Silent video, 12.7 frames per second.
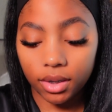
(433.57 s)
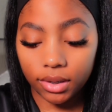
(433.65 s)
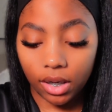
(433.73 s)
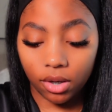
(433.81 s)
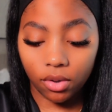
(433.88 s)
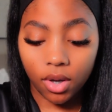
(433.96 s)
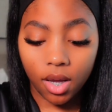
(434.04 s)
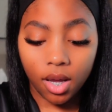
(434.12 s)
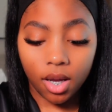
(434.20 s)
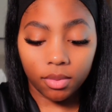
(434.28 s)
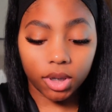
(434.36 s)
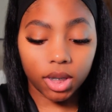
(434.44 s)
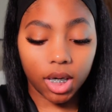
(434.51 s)
So
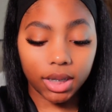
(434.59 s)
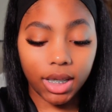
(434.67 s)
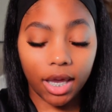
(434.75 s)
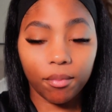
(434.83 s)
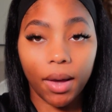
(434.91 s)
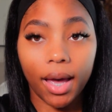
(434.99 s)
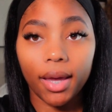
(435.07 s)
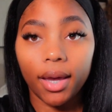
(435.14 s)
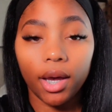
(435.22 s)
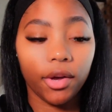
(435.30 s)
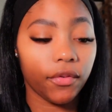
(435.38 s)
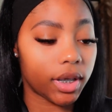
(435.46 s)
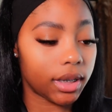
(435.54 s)
I'm just going to take my
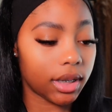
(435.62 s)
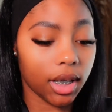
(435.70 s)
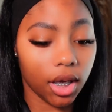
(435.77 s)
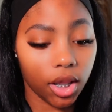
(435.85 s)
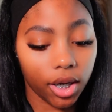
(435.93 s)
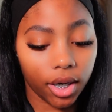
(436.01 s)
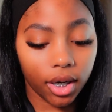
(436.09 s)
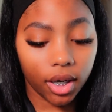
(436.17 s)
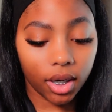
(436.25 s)
e.l.f. concealer